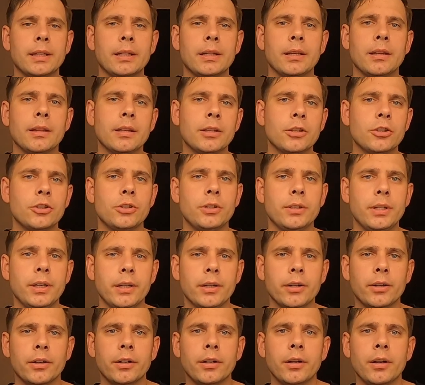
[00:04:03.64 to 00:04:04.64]
end of this
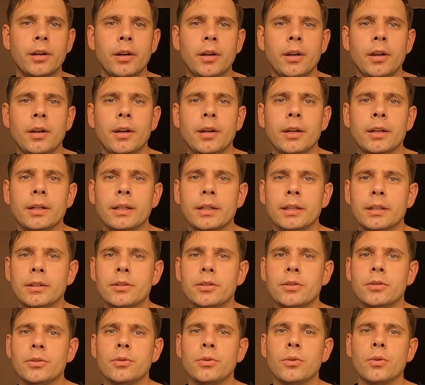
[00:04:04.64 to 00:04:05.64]
year, get
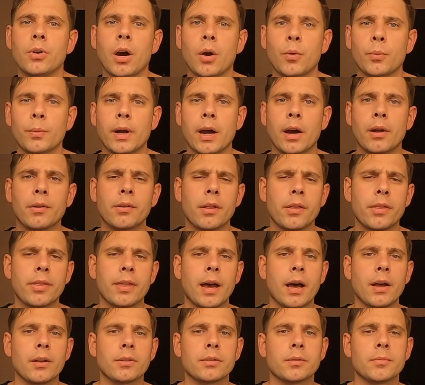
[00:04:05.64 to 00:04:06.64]
to around
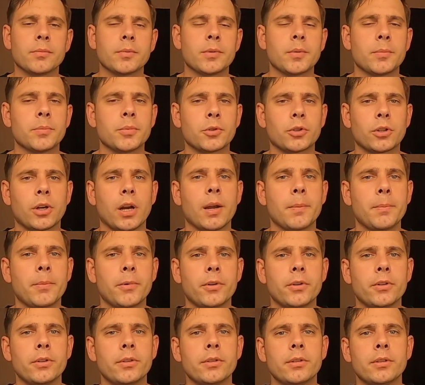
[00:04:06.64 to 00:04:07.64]
1,000
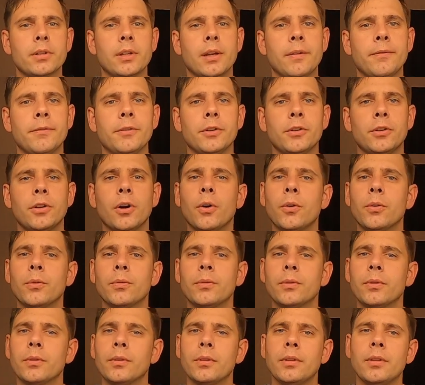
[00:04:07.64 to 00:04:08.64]
subscribers. If you don't
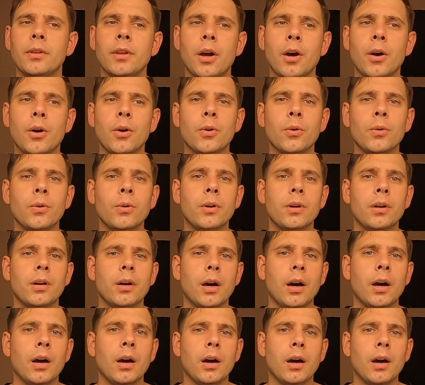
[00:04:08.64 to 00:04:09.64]
know,
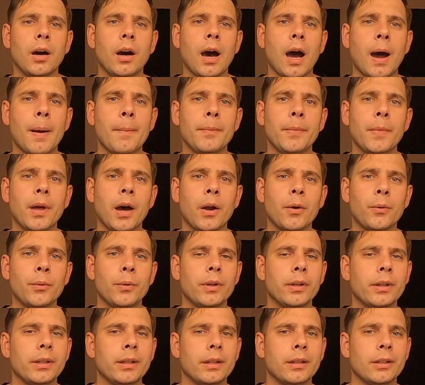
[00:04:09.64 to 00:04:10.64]
I'm not
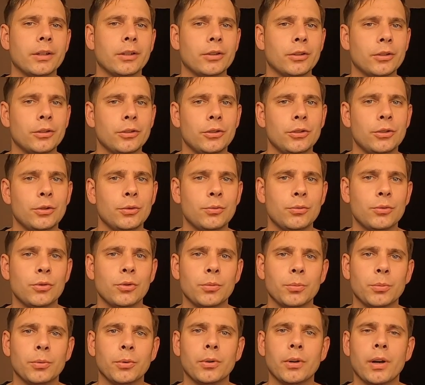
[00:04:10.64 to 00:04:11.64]
really a good
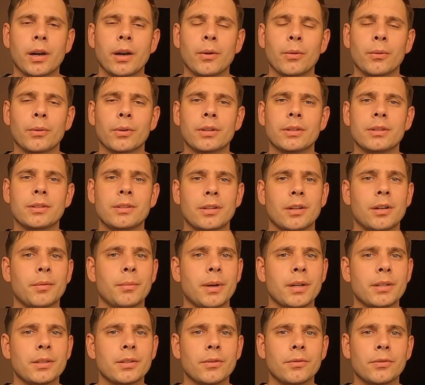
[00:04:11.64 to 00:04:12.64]
YouTuber. I don't consider
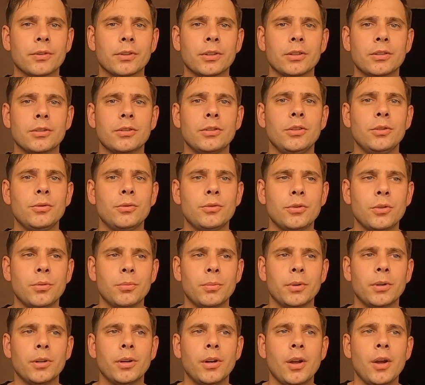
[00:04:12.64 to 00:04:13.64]
myself a good
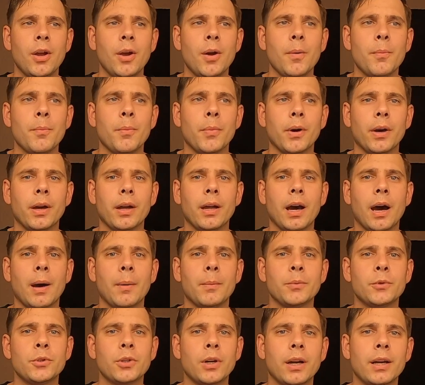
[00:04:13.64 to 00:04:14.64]
YouTuber, but
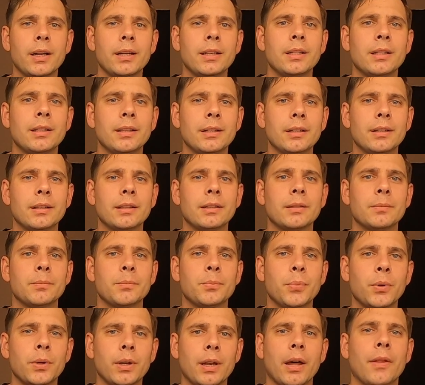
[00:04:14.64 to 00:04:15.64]
I'm trying to
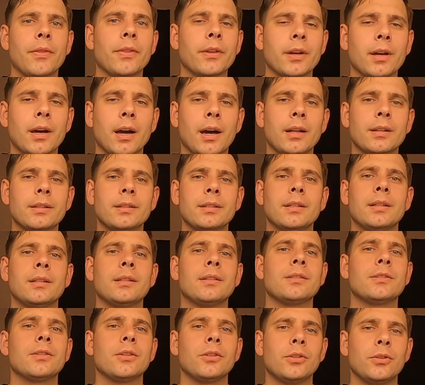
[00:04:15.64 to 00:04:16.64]
put out the
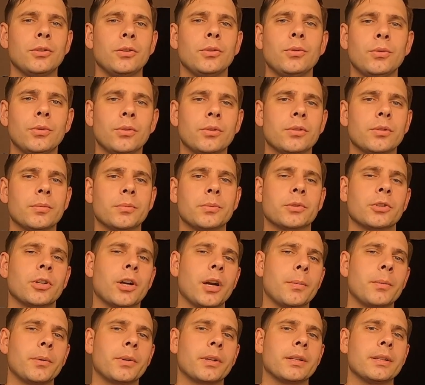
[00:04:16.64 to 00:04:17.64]
content so you, the
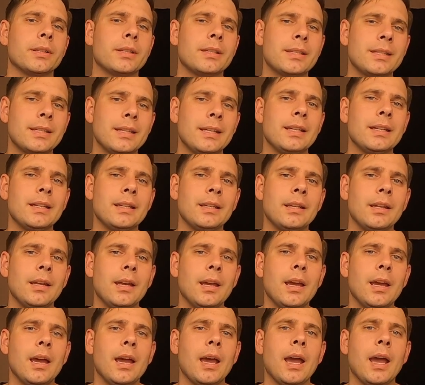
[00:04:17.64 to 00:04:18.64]
subscriber, can see it,
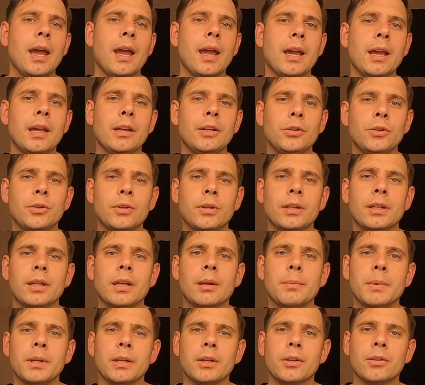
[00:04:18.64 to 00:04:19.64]
and you can
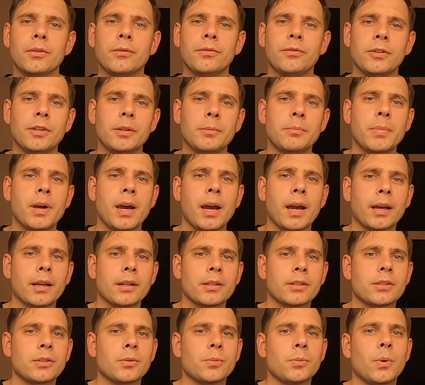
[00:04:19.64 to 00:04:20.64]
give me good feedback
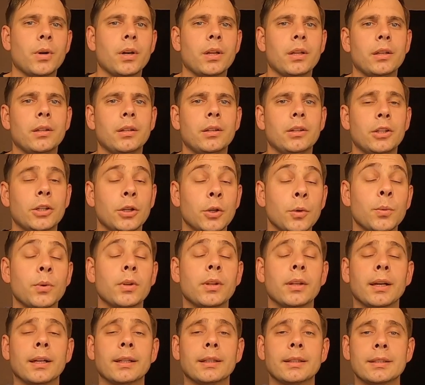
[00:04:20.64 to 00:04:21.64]
as to what you would
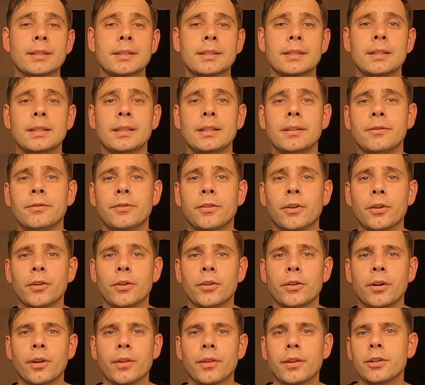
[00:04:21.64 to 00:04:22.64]
like to see
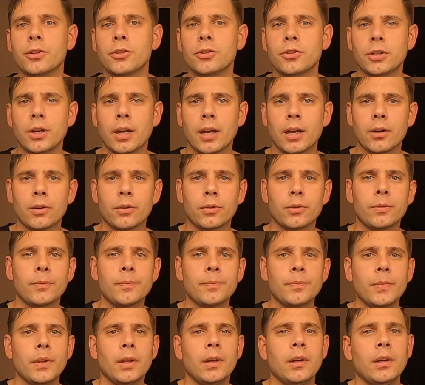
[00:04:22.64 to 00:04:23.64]
further on this channel.
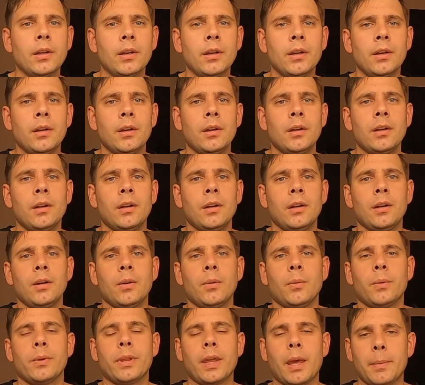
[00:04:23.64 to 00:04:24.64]

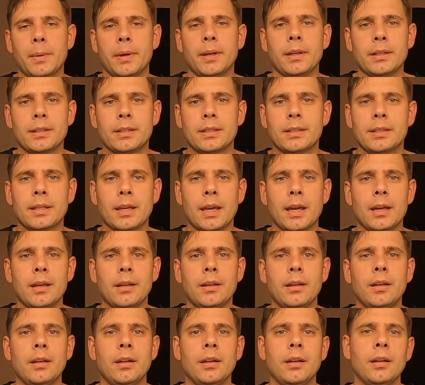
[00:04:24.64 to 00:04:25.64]
With that being
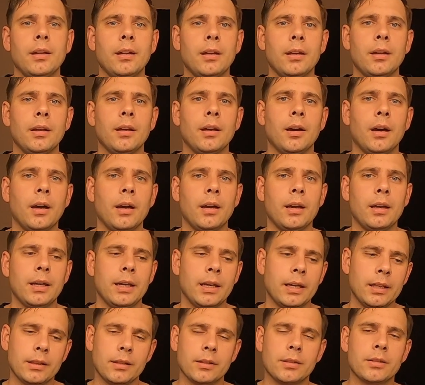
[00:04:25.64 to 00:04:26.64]
said,
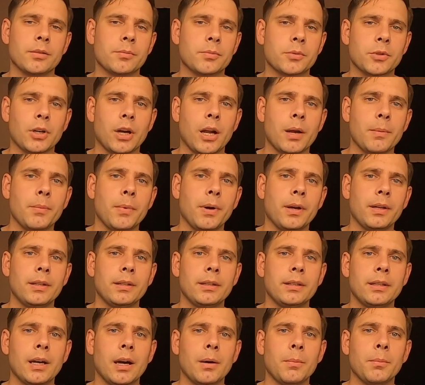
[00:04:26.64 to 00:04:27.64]
hit the subscribe
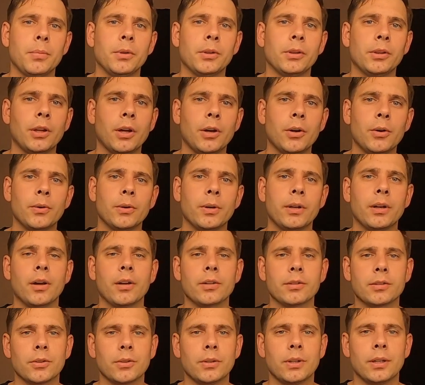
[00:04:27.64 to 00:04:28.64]
button down below and
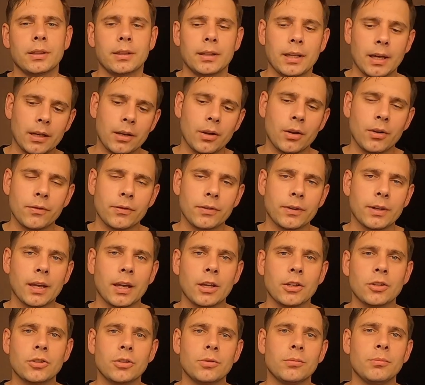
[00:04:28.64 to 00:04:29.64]
also hit that
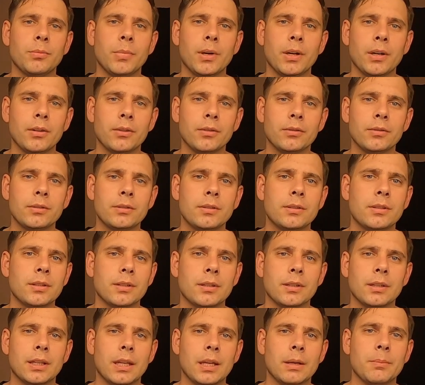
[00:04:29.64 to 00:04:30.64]
notification bell
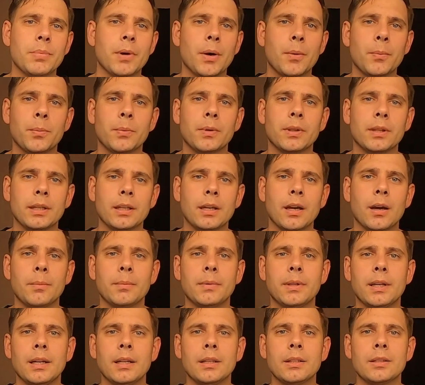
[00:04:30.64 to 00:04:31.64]
to keep up with the
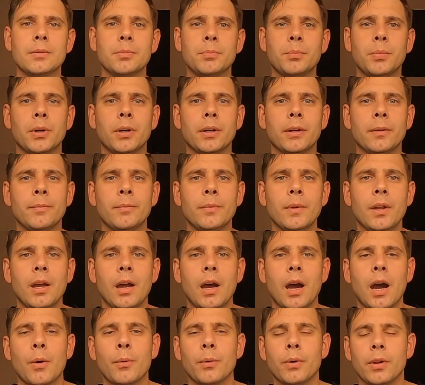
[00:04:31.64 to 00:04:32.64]
updates. But
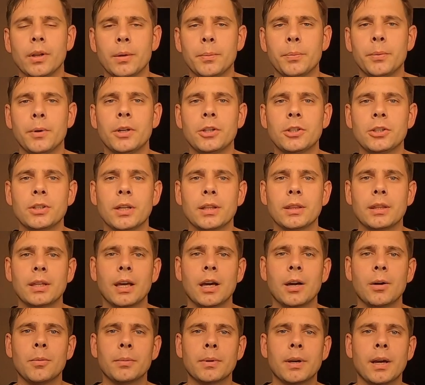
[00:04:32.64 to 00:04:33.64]
I really appreciate the
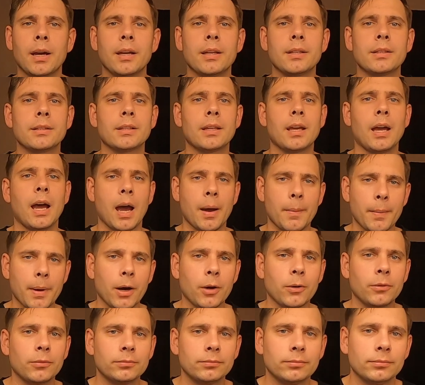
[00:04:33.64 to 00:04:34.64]
help, guys. I'm
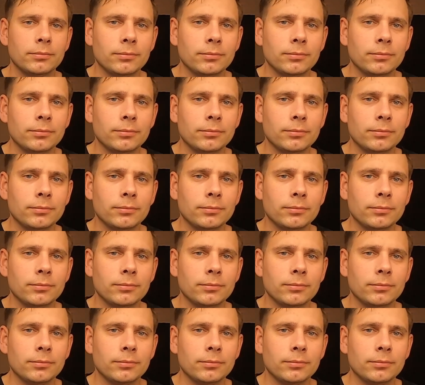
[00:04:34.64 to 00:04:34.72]
out.